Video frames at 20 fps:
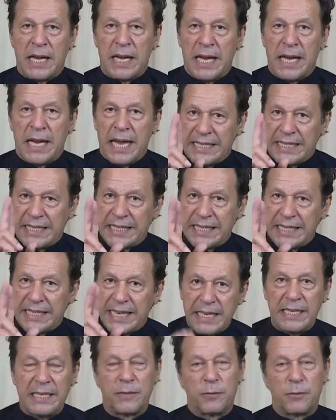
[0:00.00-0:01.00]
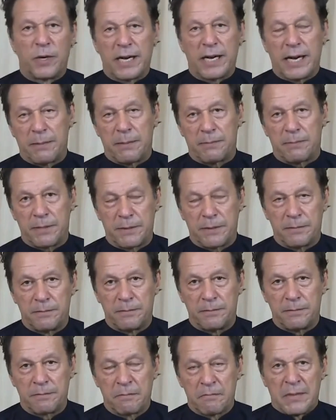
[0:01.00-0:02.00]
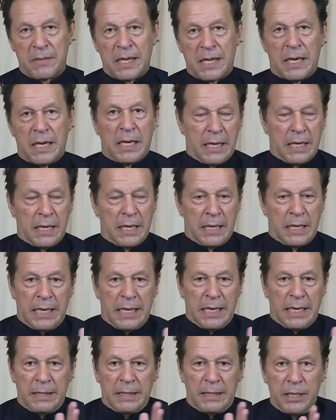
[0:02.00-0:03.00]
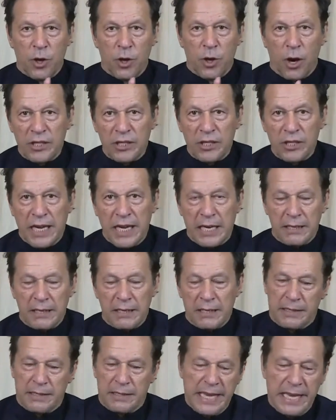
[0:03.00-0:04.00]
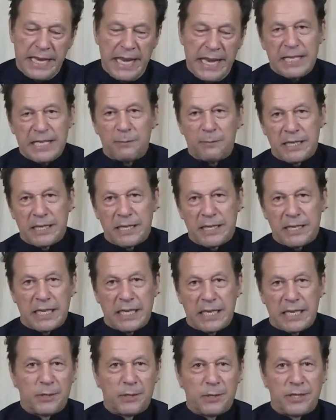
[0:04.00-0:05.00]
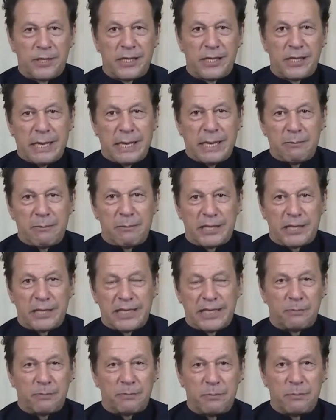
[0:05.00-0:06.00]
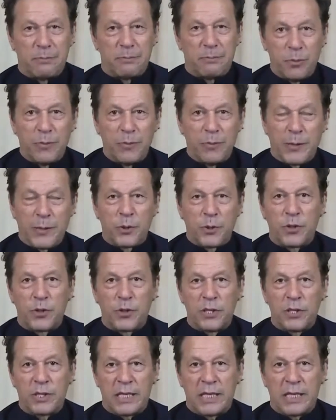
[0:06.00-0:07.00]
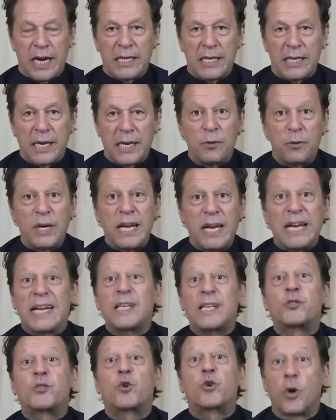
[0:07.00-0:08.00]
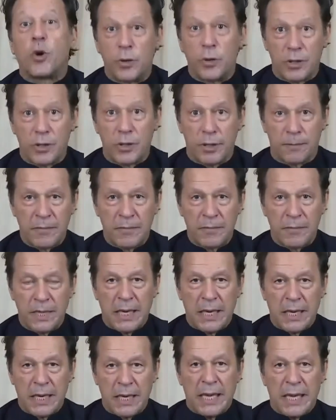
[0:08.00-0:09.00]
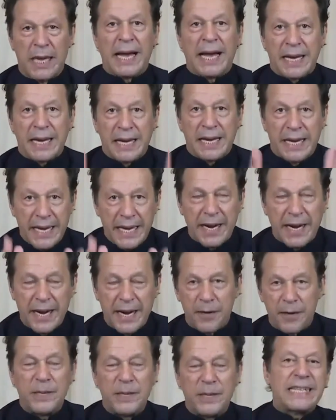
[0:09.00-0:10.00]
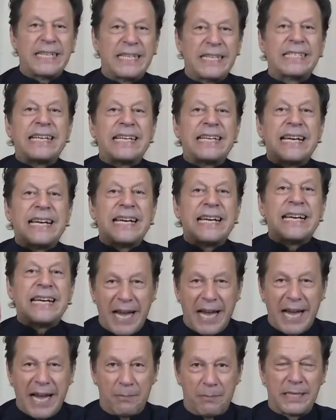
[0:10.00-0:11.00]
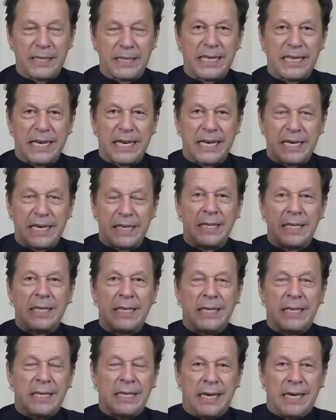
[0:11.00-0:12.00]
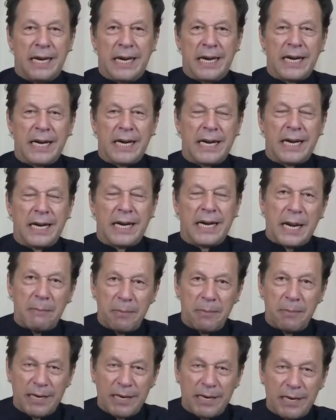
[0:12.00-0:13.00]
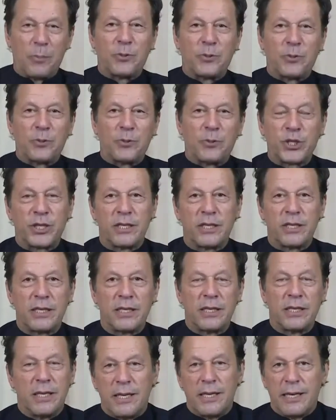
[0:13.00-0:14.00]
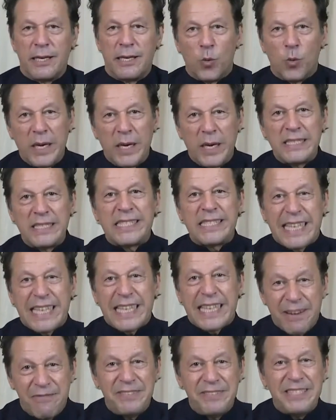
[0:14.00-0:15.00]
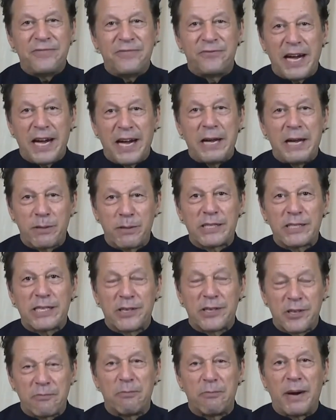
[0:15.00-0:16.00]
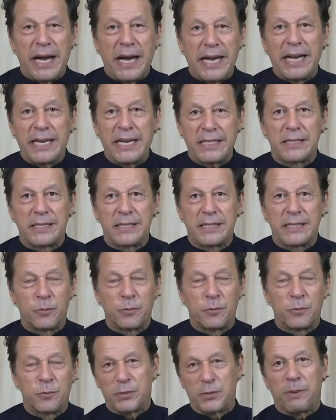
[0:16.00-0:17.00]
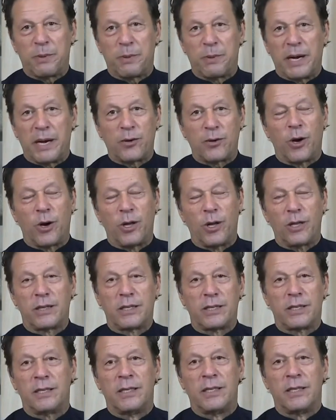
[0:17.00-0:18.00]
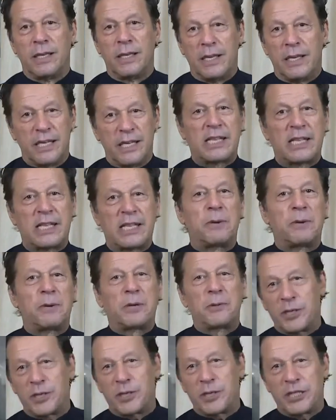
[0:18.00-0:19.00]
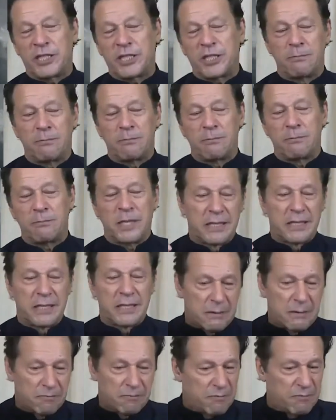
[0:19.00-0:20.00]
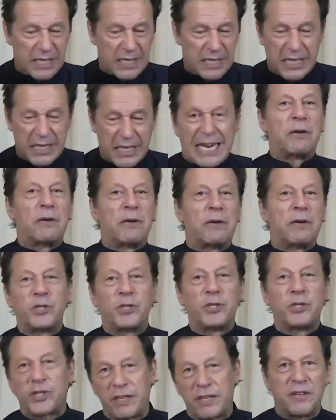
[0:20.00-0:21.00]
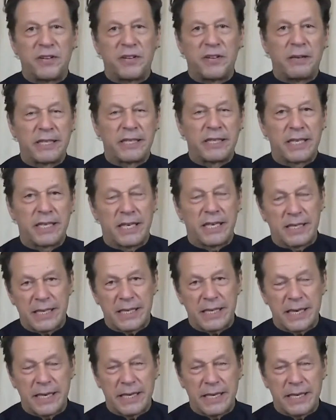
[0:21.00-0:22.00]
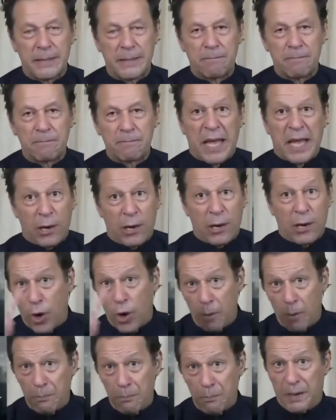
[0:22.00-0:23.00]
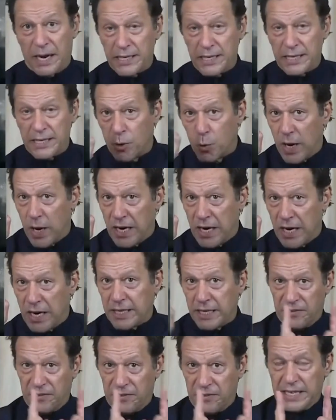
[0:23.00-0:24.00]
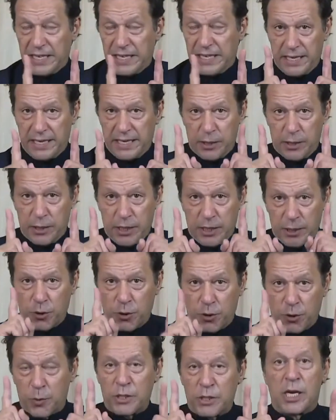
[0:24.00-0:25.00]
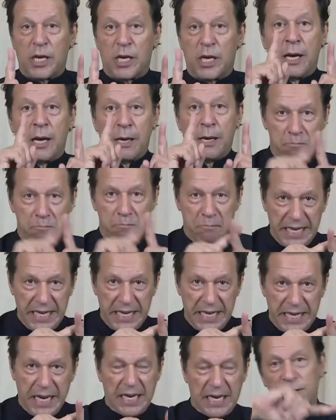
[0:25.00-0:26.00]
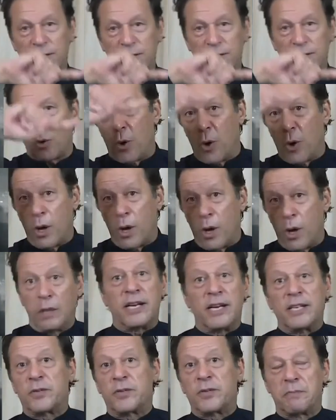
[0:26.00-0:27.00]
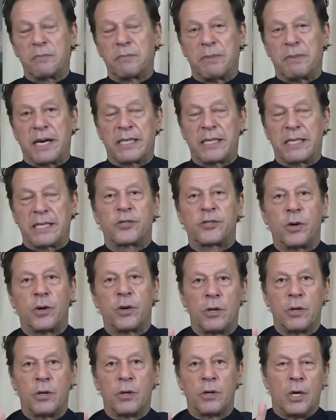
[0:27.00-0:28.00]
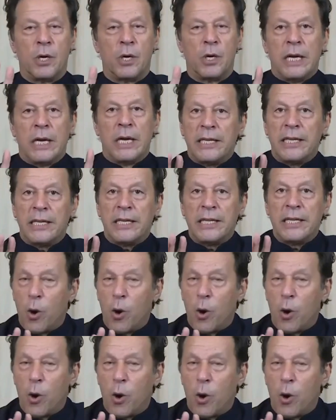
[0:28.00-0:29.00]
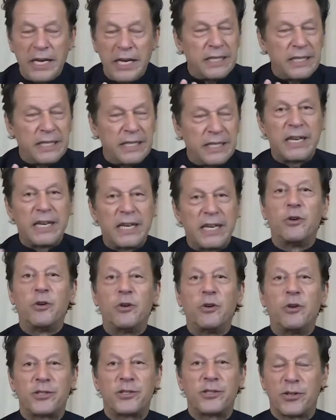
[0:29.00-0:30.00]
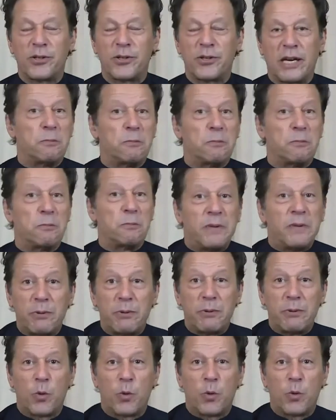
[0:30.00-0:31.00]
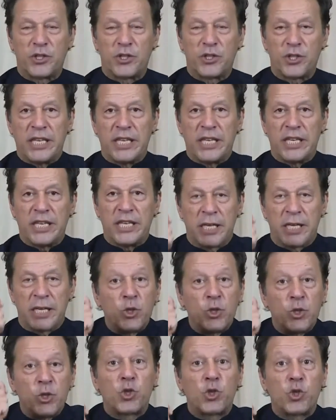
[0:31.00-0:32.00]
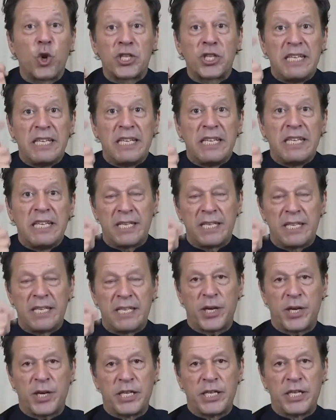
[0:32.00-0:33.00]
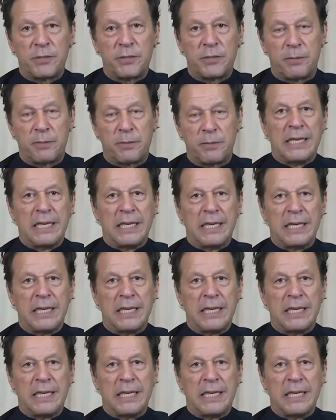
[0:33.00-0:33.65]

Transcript: And secondly, what happened? Not that they expected that it was a temporary thing, the movement would die down. It has grown. And again, I repeat, it's never happened that a government in opposition wins 75% of by-elections, despite all the establishment, the government machinery favoring the other side. And all parties on one ticket fighting against it. So it was me against all the rest of the parties. So already the revolution is on the ground. People want to change. Social media has changed people.